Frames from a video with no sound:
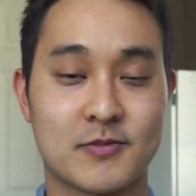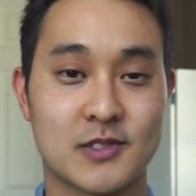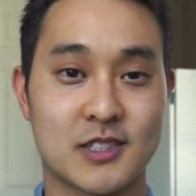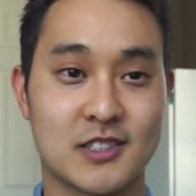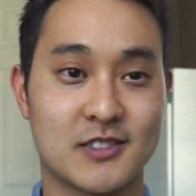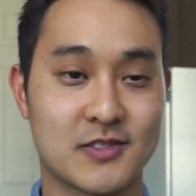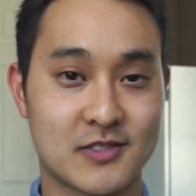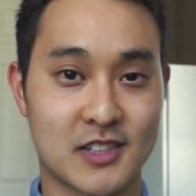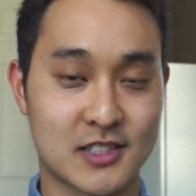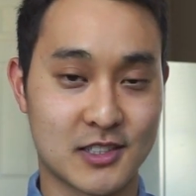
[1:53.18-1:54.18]
So
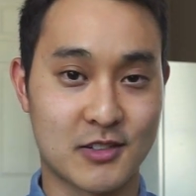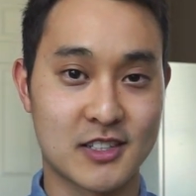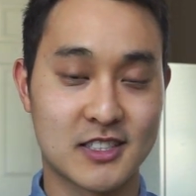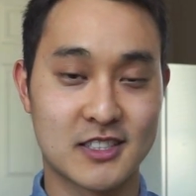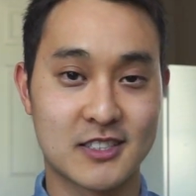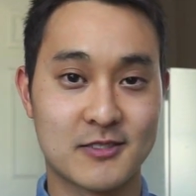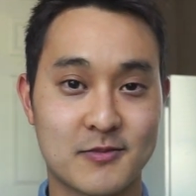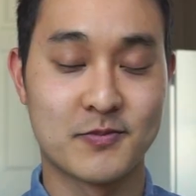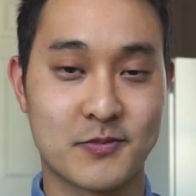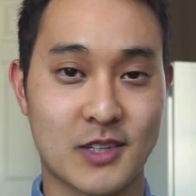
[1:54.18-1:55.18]
to answer your question,
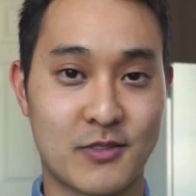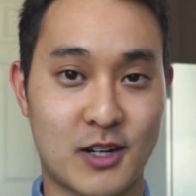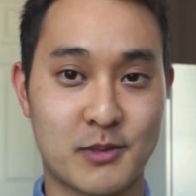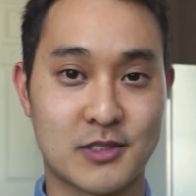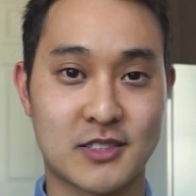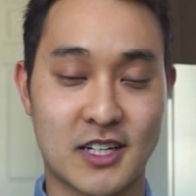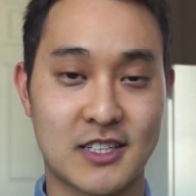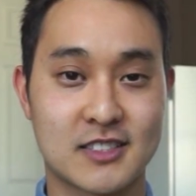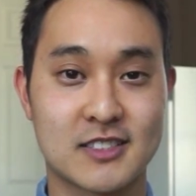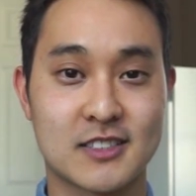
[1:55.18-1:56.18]
environmental
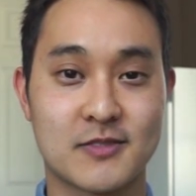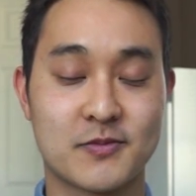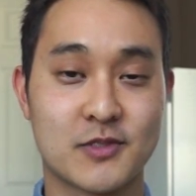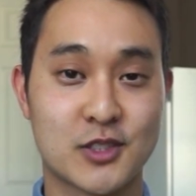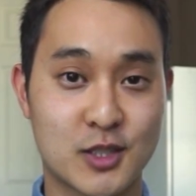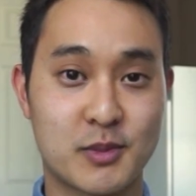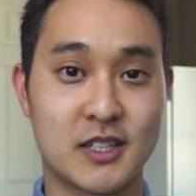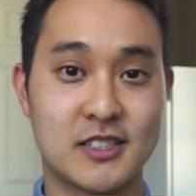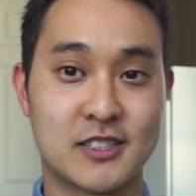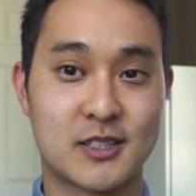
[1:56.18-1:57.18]
science should be
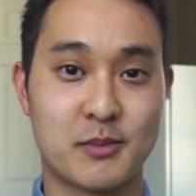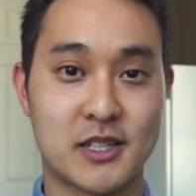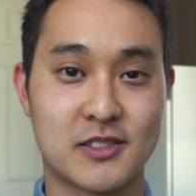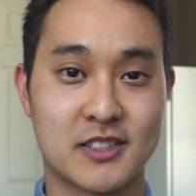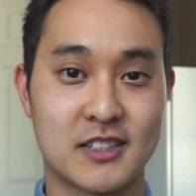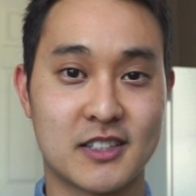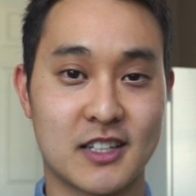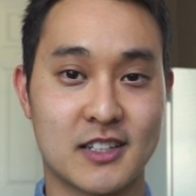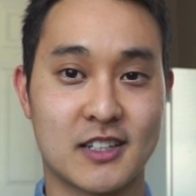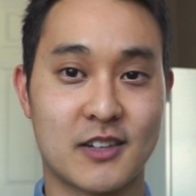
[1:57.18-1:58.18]
easier to major in
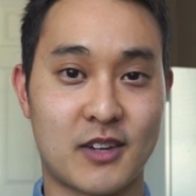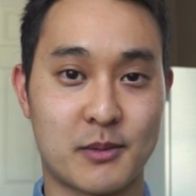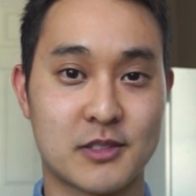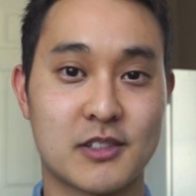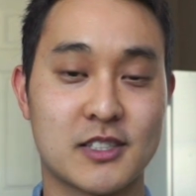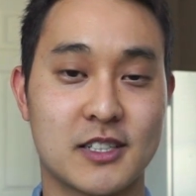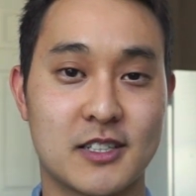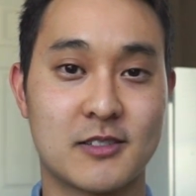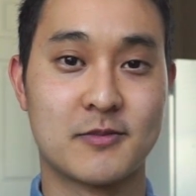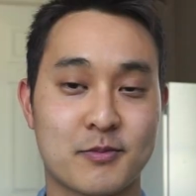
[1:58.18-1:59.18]
than environmental engineer.
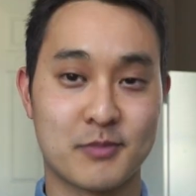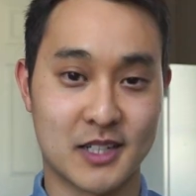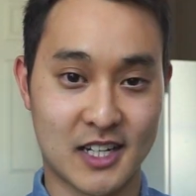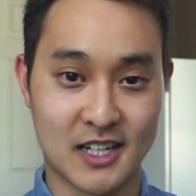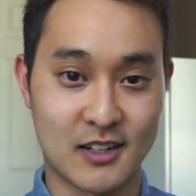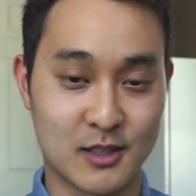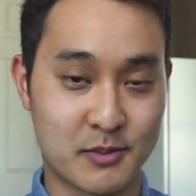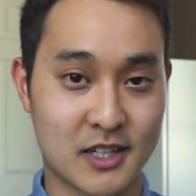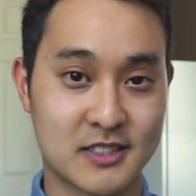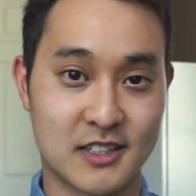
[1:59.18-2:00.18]
But again, it all
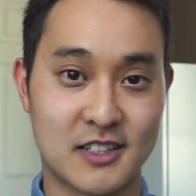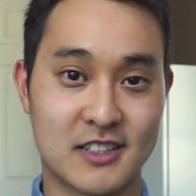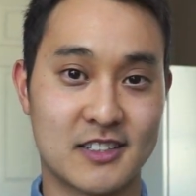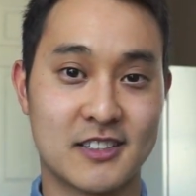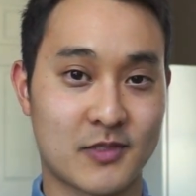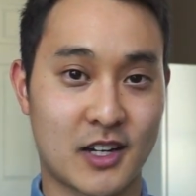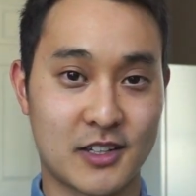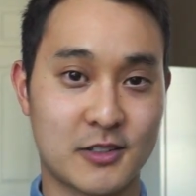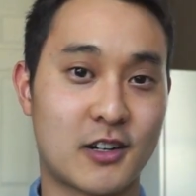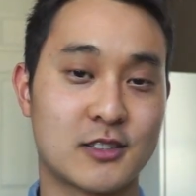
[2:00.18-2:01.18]
depends on how
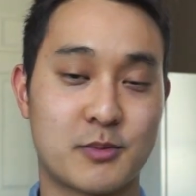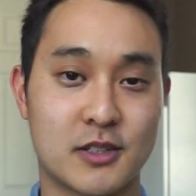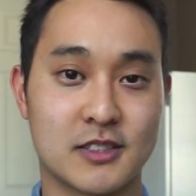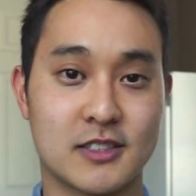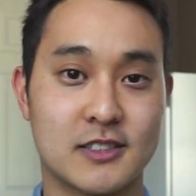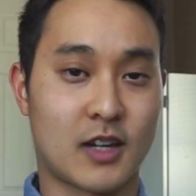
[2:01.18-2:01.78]
you are as a person.